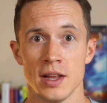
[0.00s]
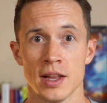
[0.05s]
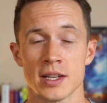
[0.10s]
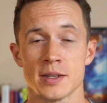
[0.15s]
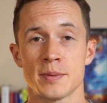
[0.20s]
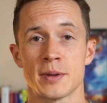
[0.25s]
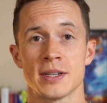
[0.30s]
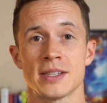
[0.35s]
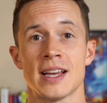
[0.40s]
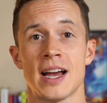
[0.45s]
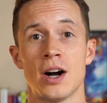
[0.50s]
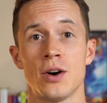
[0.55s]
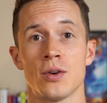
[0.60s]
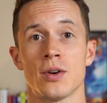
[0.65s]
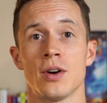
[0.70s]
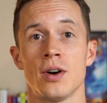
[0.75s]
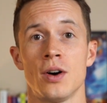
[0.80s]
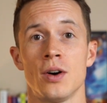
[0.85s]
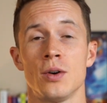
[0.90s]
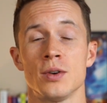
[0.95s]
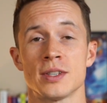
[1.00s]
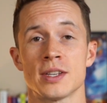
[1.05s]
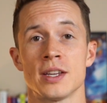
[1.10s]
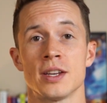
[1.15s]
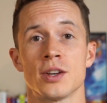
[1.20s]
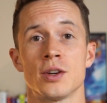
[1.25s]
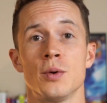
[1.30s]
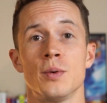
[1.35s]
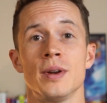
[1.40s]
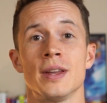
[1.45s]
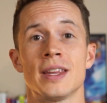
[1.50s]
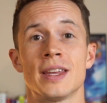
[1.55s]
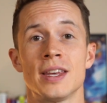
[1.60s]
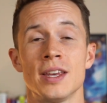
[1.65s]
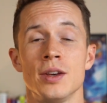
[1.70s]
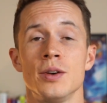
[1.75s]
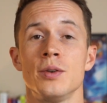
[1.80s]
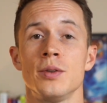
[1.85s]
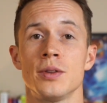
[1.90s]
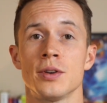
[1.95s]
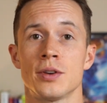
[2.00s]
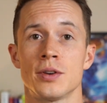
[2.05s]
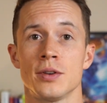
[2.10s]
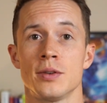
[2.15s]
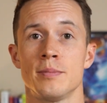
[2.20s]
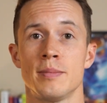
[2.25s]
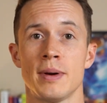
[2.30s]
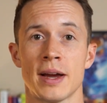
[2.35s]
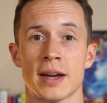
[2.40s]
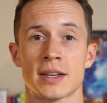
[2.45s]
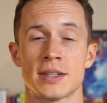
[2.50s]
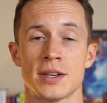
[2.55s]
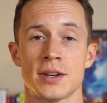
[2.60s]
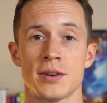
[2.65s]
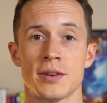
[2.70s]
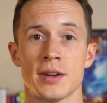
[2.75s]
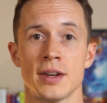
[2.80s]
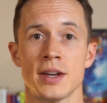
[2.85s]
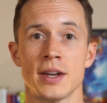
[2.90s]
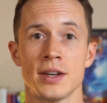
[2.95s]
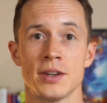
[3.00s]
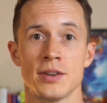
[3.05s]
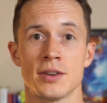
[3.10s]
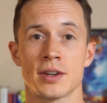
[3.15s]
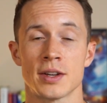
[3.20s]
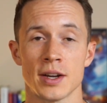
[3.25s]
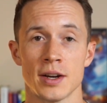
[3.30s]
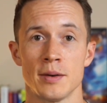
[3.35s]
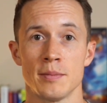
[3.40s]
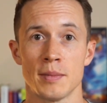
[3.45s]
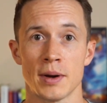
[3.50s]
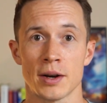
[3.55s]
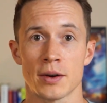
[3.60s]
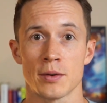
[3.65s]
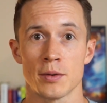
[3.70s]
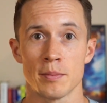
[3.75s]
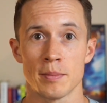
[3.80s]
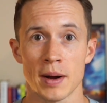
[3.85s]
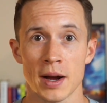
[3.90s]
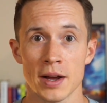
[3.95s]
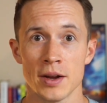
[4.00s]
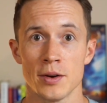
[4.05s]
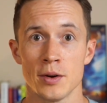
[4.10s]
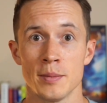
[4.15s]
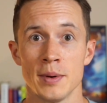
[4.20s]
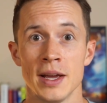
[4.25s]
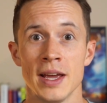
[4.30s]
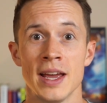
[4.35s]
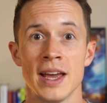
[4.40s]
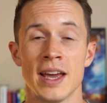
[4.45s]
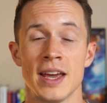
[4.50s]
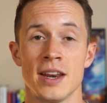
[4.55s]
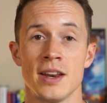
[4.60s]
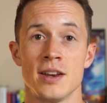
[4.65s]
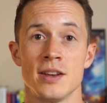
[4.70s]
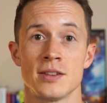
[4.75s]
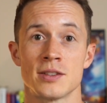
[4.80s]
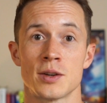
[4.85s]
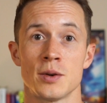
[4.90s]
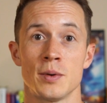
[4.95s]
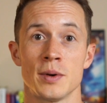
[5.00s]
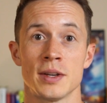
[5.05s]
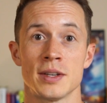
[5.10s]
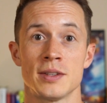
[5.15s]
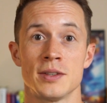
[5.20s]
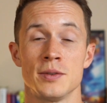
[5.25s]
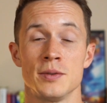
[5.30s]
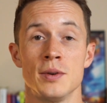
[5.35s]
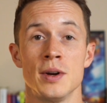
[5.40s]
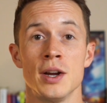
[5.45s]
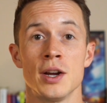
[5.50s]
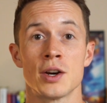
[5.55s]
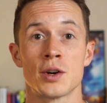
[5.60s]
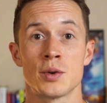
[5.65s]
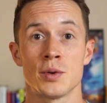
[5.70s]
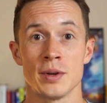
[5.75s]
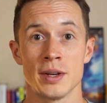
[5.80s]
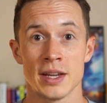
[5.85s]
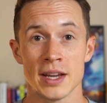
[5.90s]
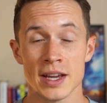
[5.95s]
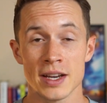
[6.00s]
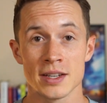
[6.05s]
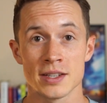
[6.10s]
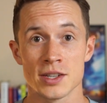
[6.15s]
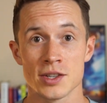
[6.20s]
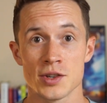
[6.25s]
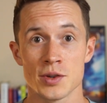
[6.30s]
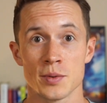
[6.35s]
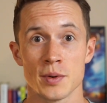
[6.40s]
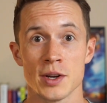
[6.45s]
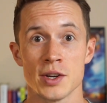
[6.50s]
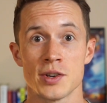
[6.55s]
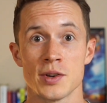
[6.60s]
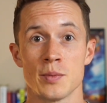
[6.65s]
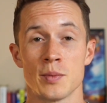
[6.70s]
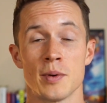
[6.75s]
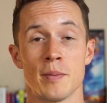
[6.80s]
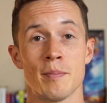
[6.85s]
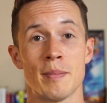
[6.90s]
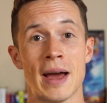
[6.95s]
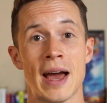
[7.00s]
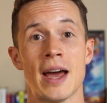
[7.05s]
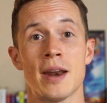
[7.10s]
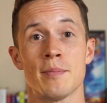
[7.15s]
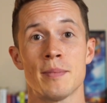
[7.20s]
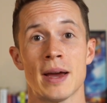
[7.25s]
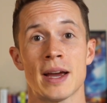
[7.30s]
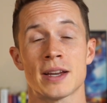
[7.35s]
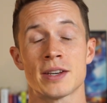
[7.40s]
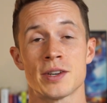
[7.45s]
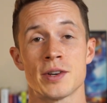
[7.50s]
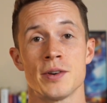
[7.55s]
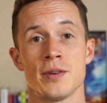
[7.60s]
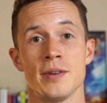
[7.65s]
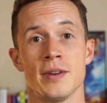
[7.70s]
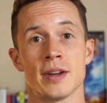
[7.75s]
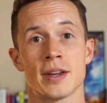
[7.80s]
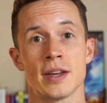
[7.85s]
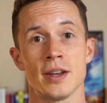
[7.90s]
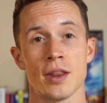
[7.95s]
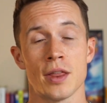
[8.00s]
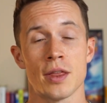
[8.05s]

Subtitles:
That's because alcohol is gonna go and kill the good bacteria in your gut microbiome, and it is going to create a situation where bad bacteria can